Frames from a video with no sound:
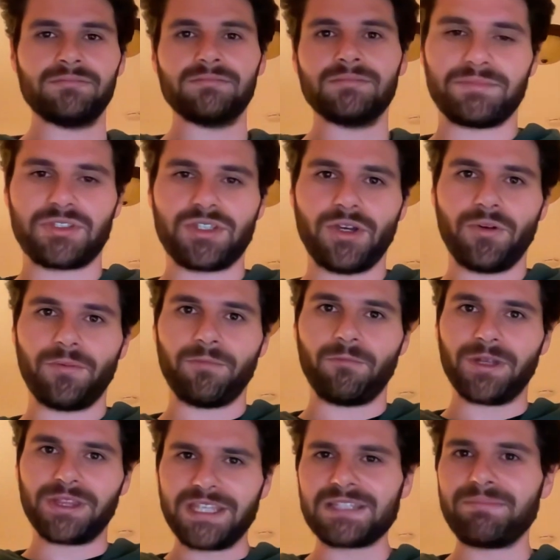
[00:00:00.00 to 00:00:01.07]
So
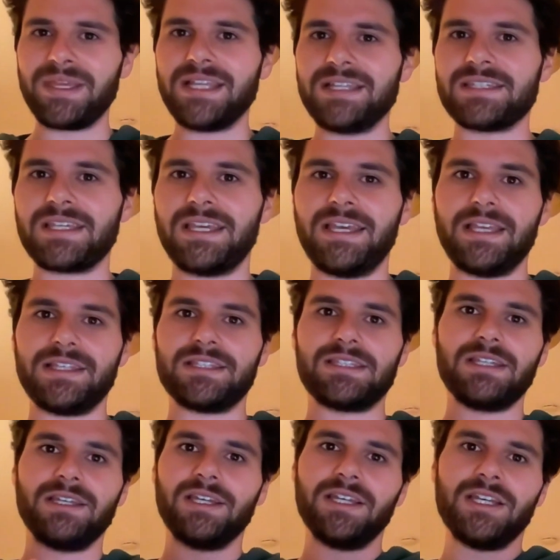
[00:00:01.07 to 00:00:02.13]
what this means is
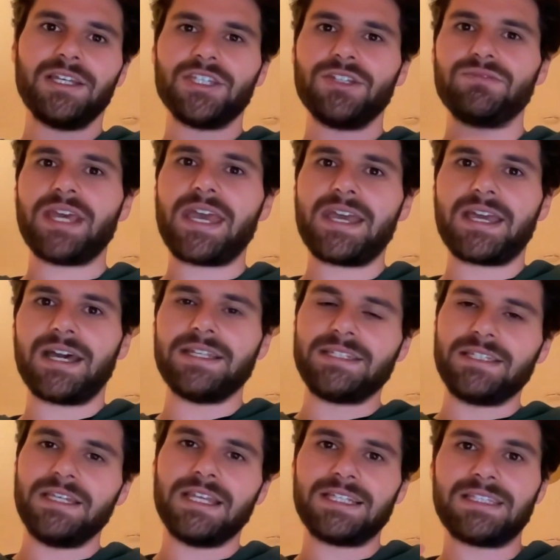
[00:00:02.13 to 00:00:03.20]
you take a
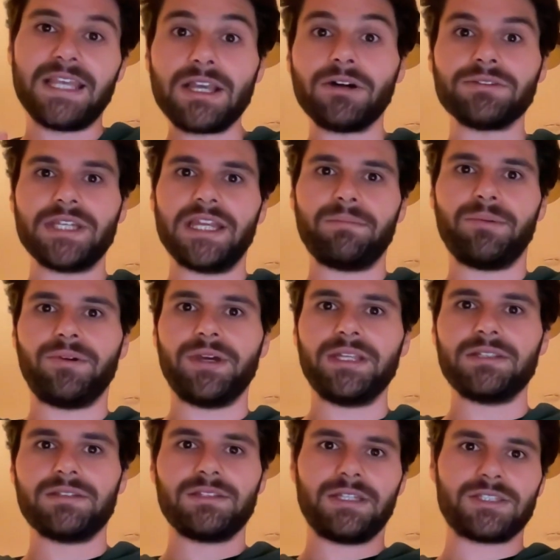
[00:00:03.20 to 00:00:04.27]
single data point,
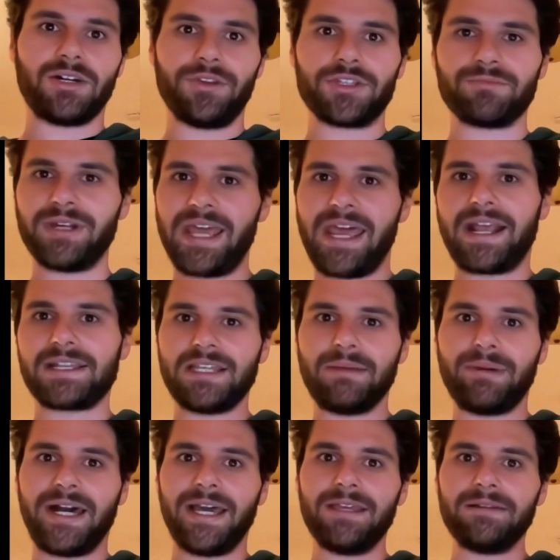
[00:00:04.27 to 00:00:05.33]
so let's call this one x sub
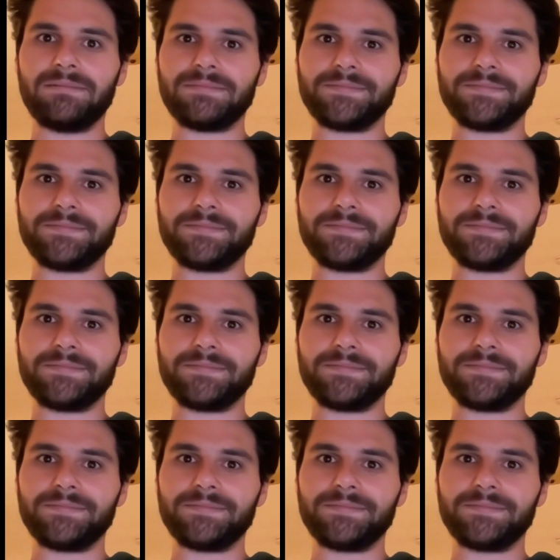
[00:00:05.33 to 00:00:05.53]
I,